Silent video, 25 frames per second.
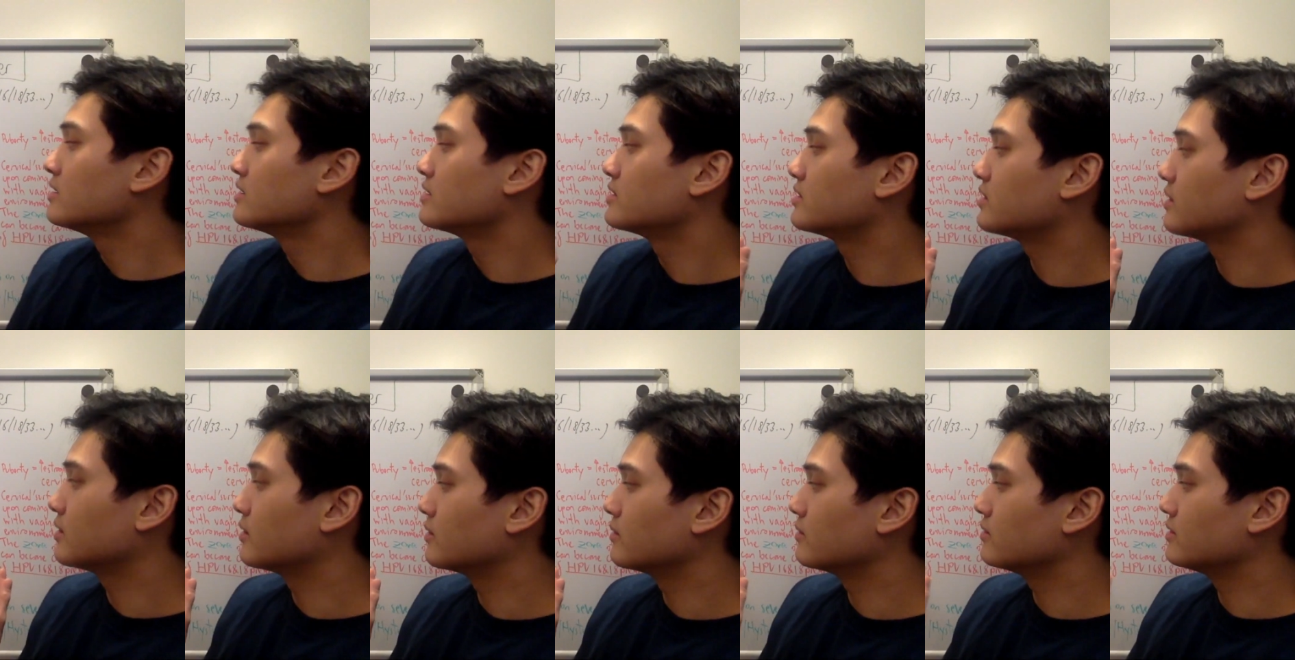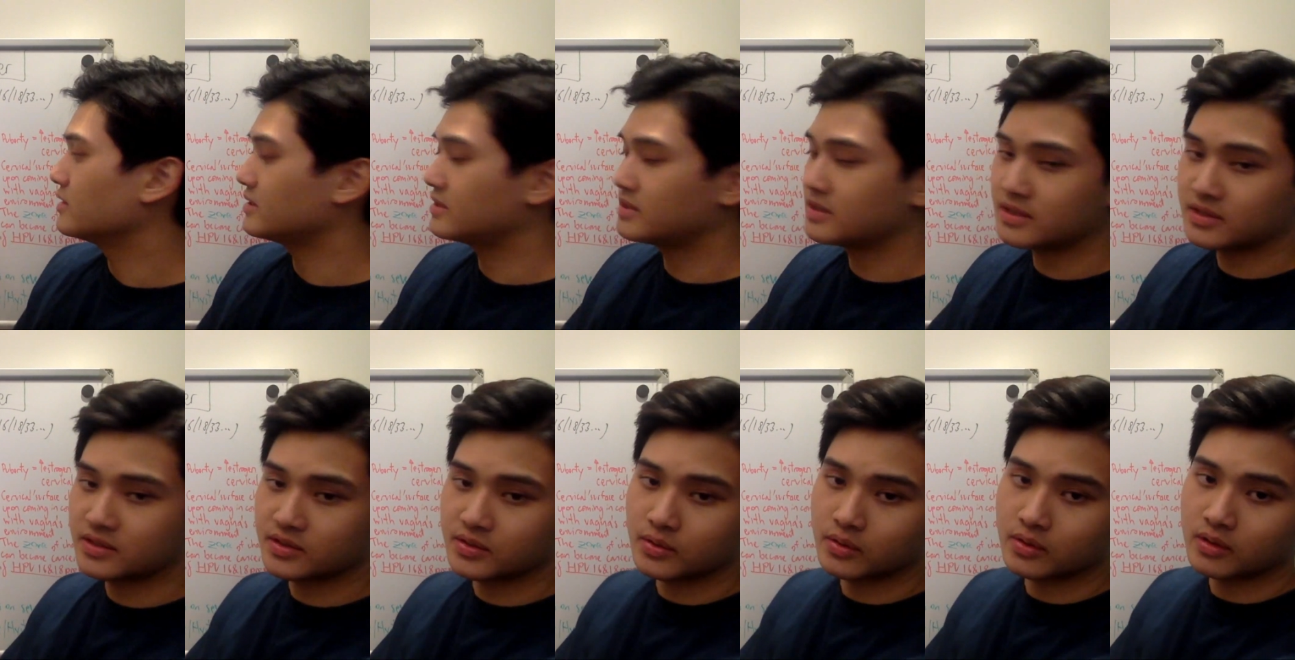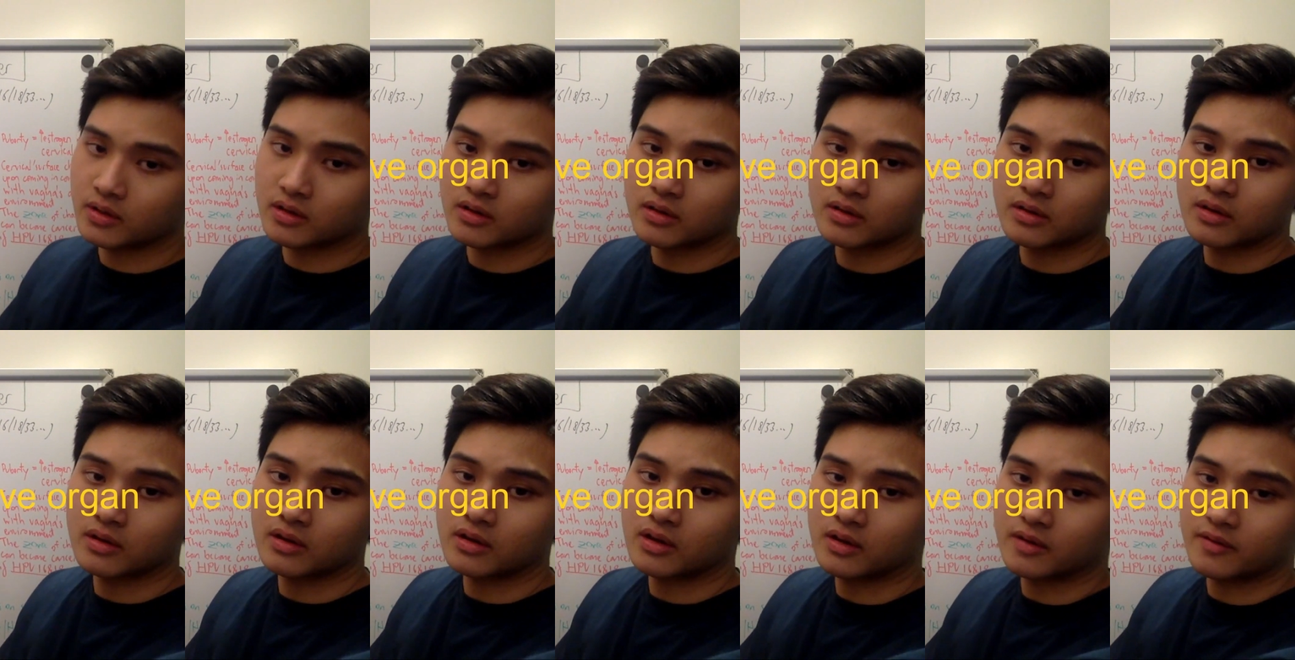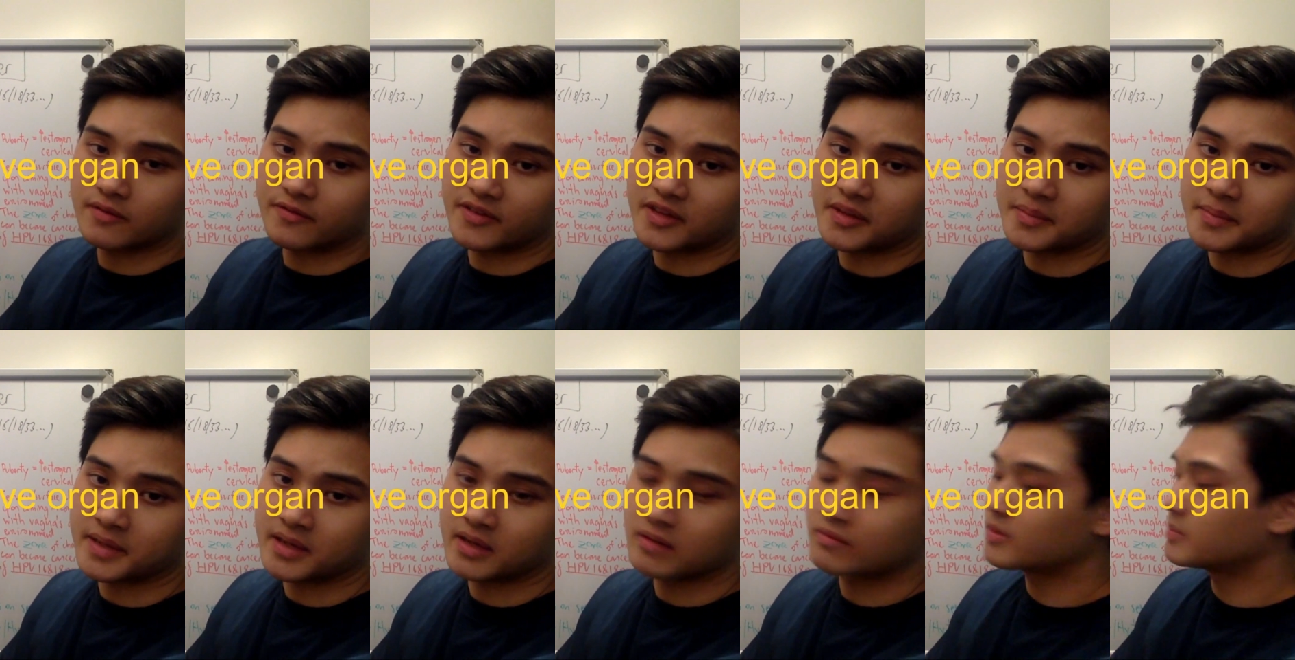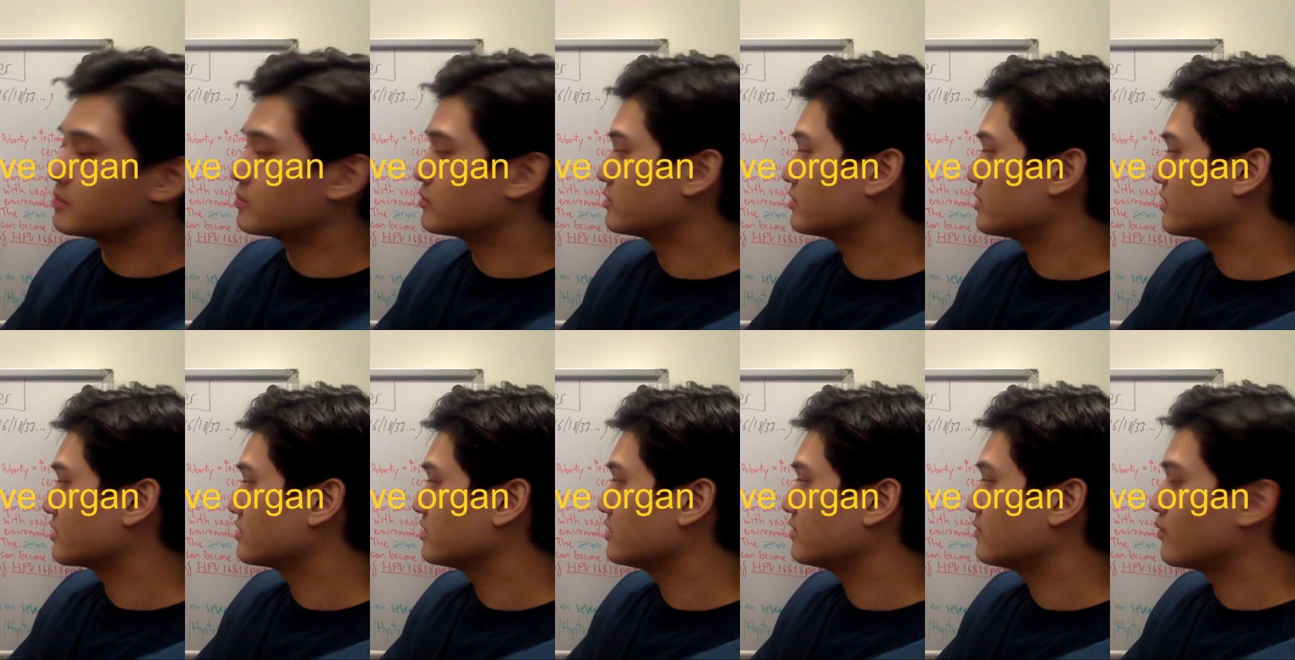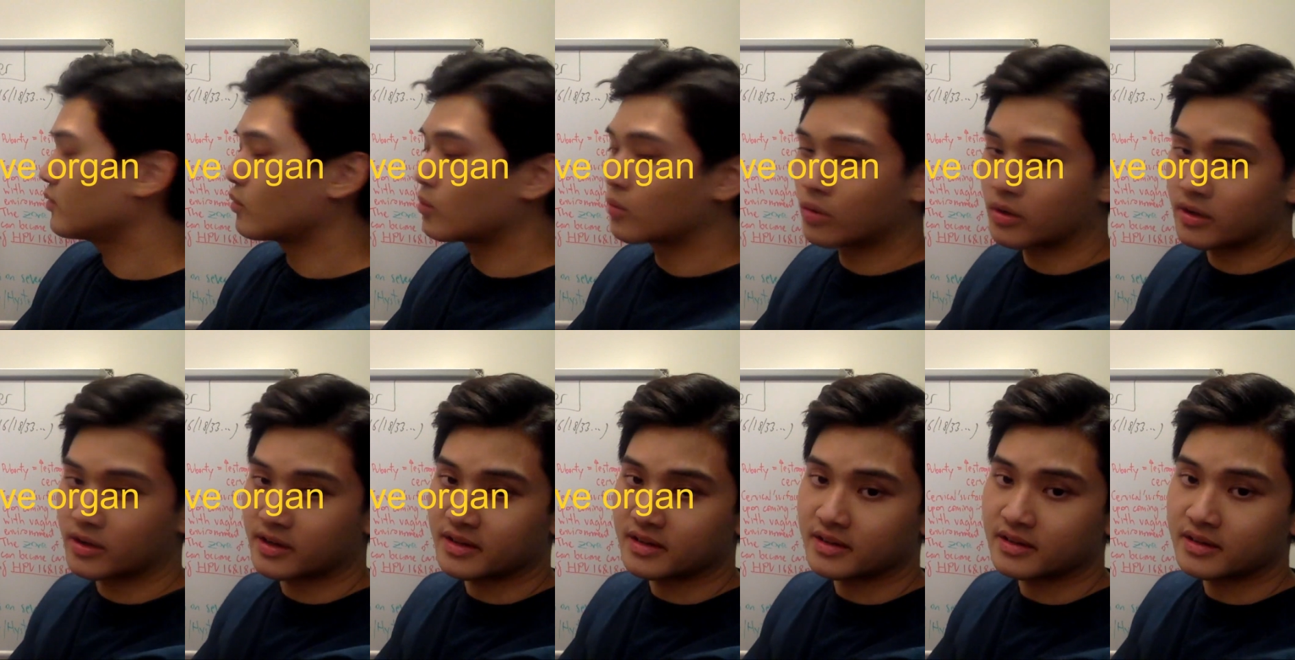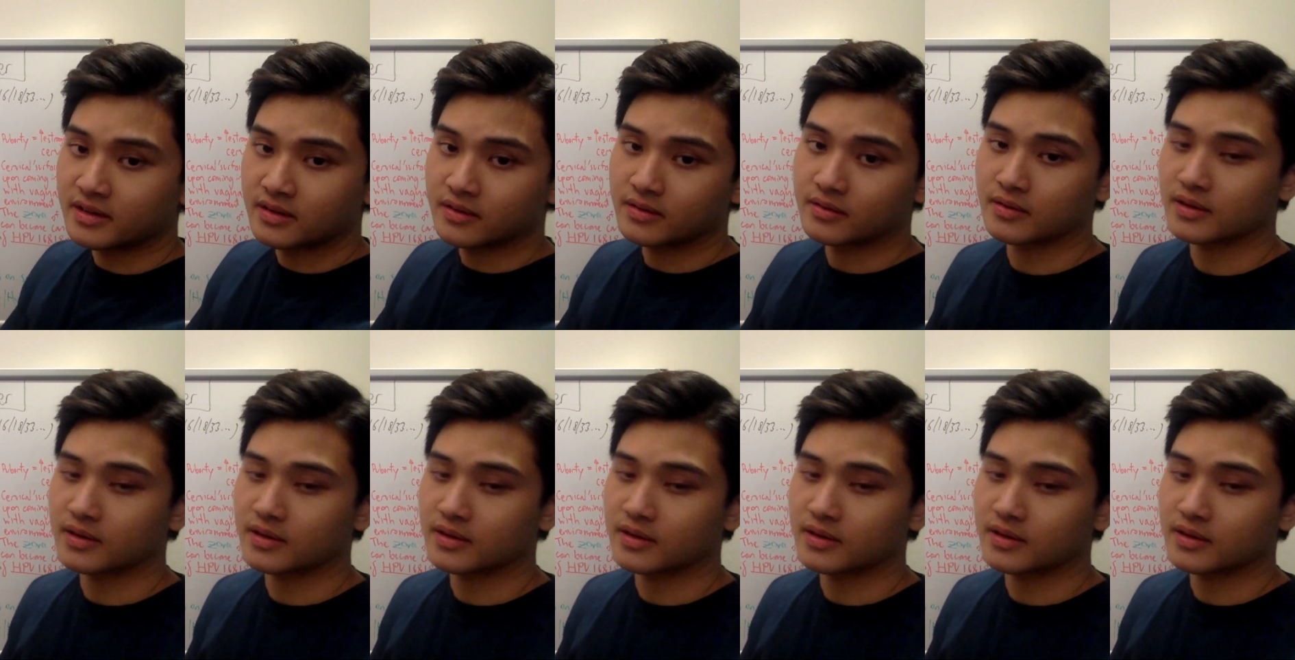So this is your female reproductive organ.